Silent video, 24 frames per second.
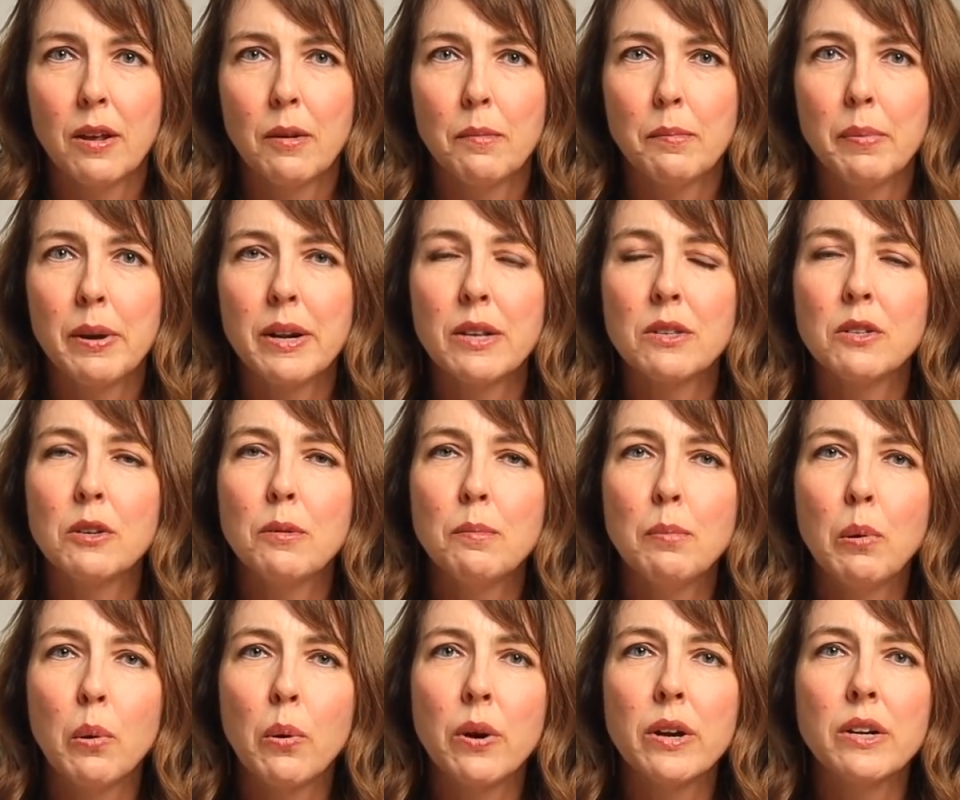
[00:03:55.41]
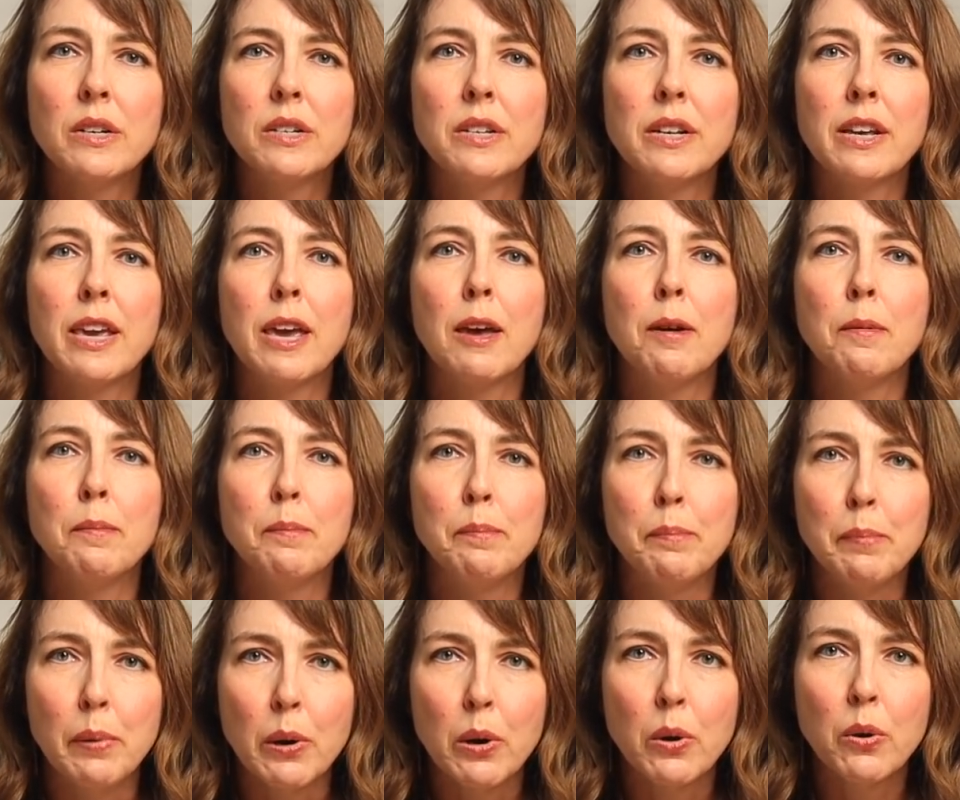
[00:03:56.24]
but it's important to
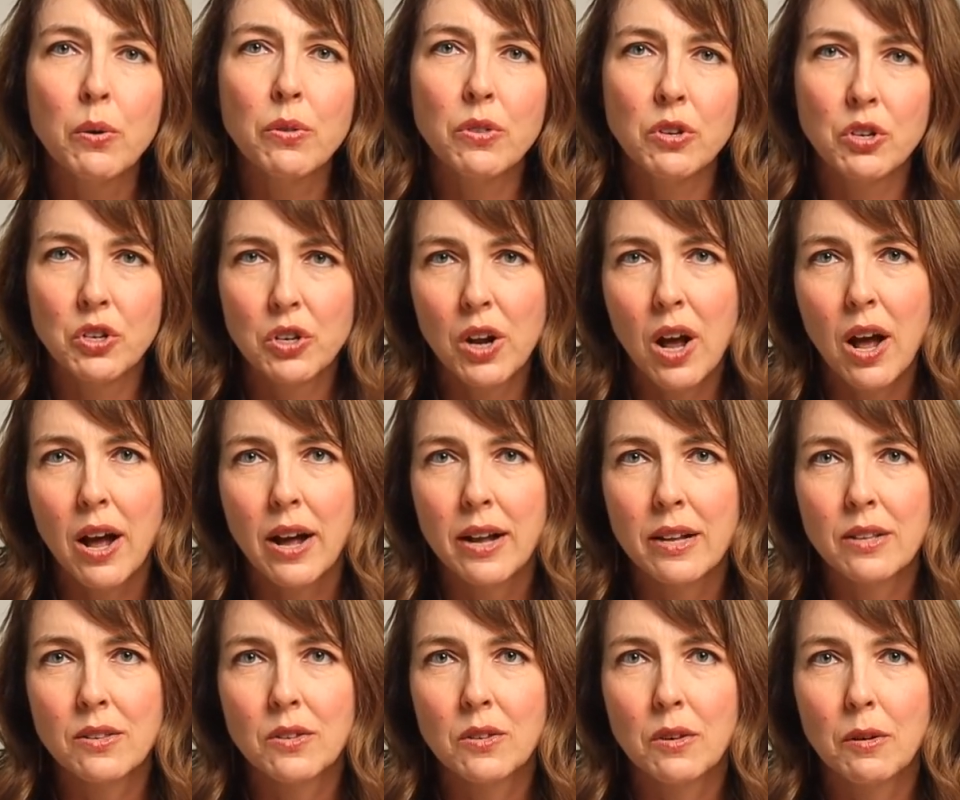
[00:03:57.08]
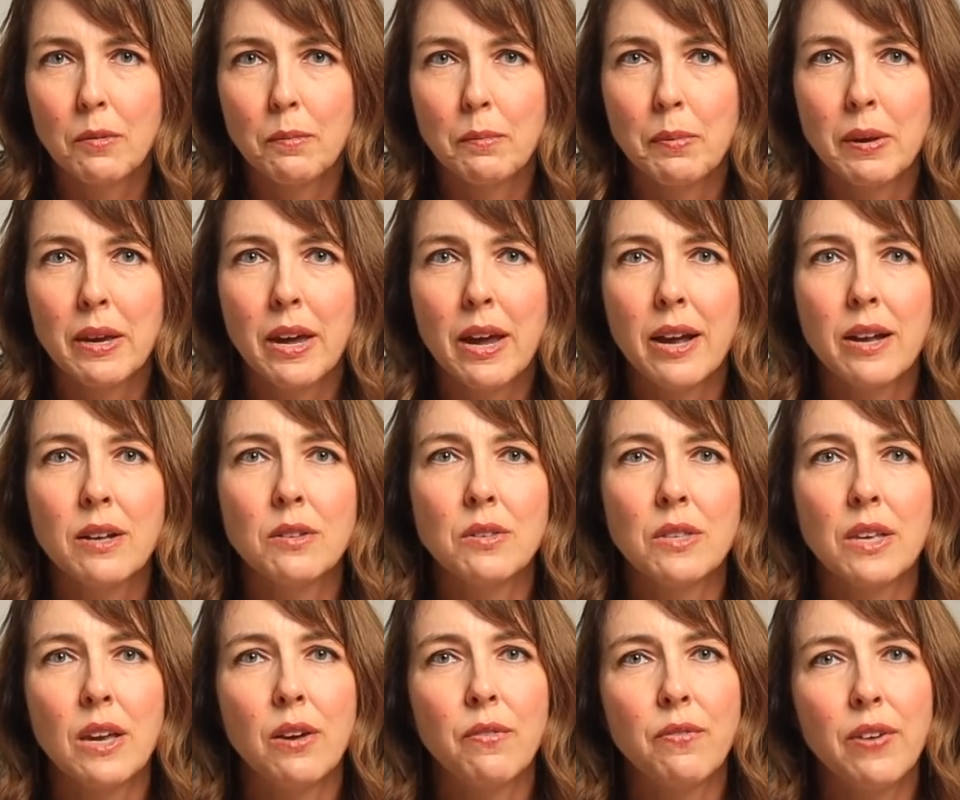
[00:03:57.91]
get both shots because
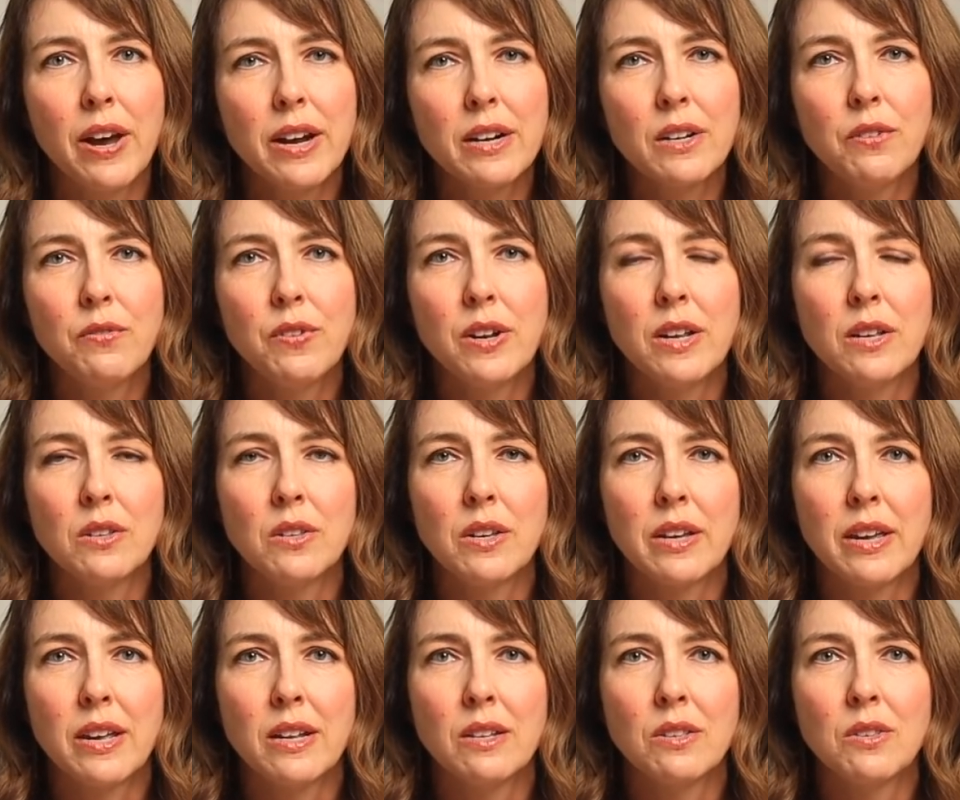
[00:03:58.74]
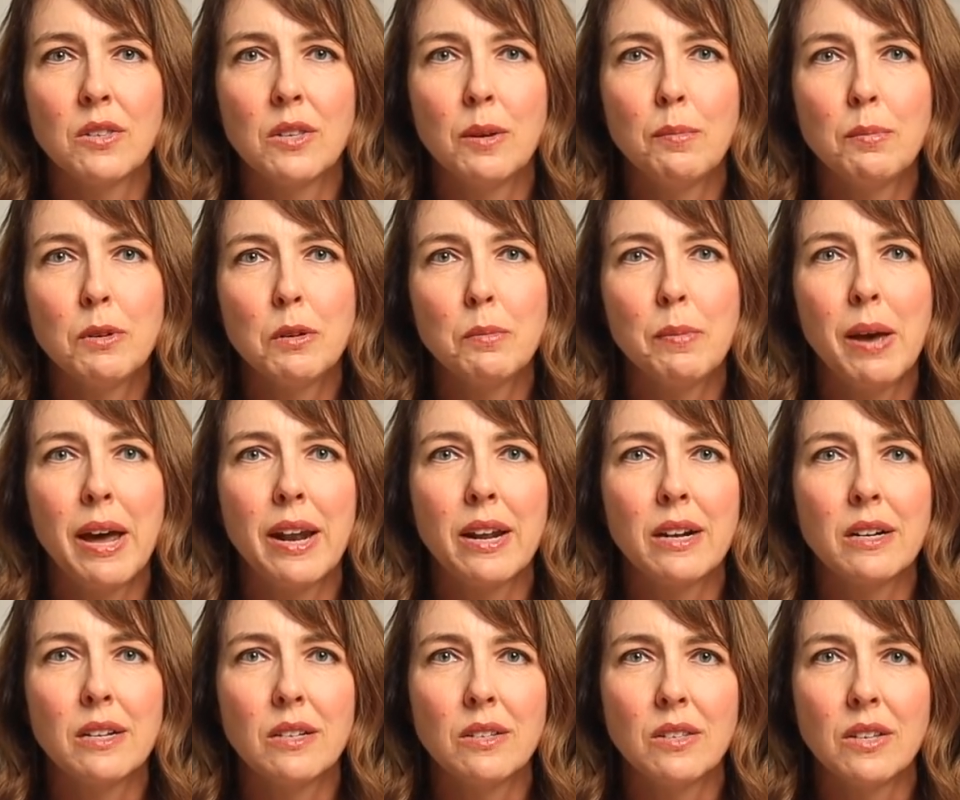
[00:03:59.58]
the effectiveness against
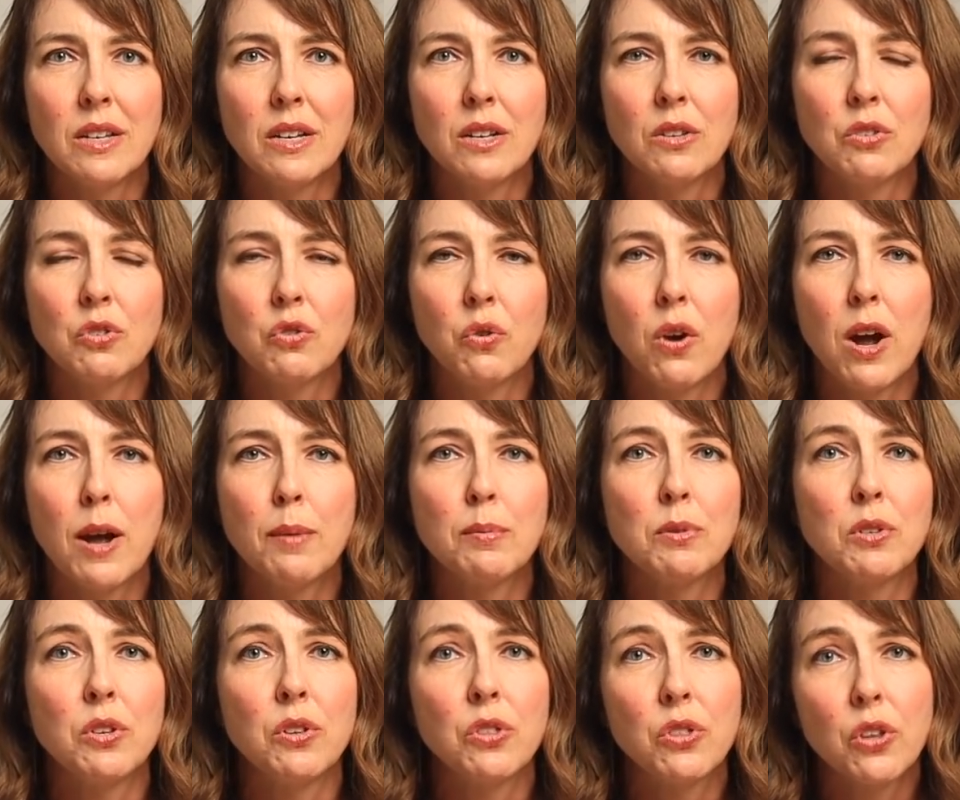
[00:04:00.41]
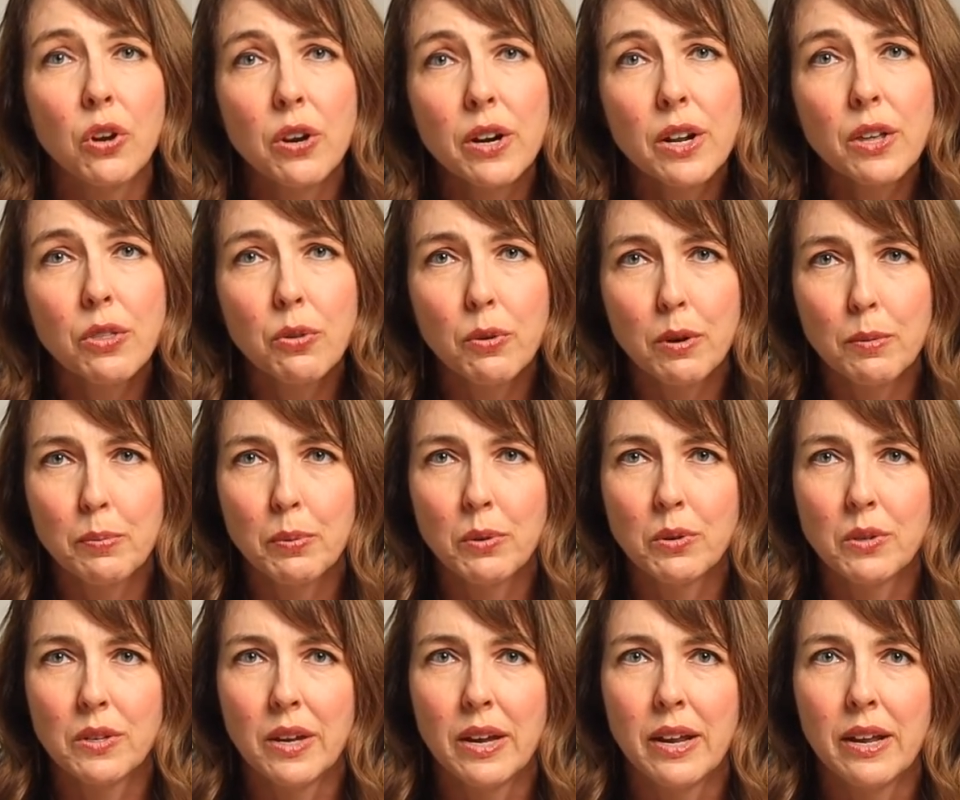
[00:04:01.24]
symptomatic disease drops to
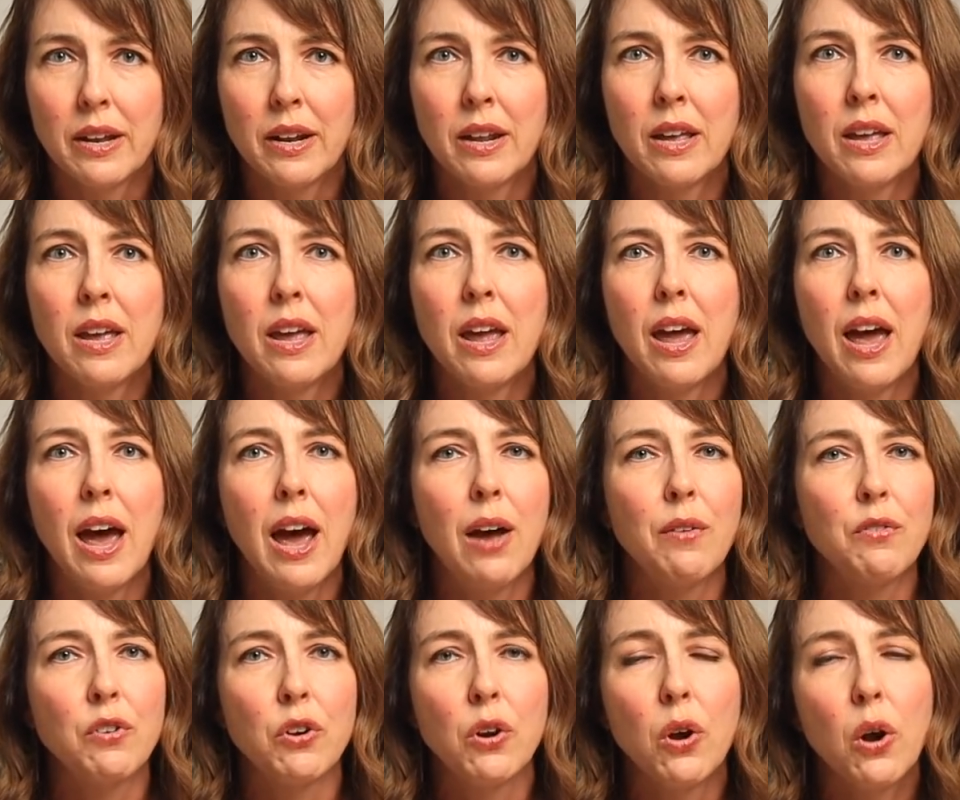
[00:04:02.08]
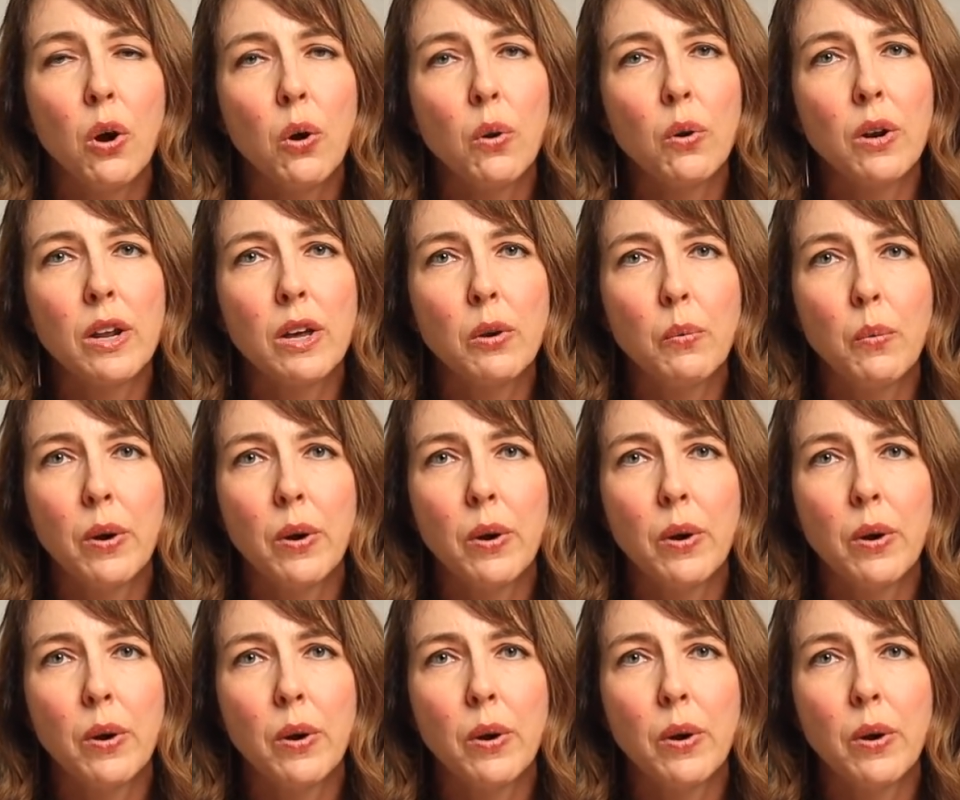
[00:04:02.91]
33% after only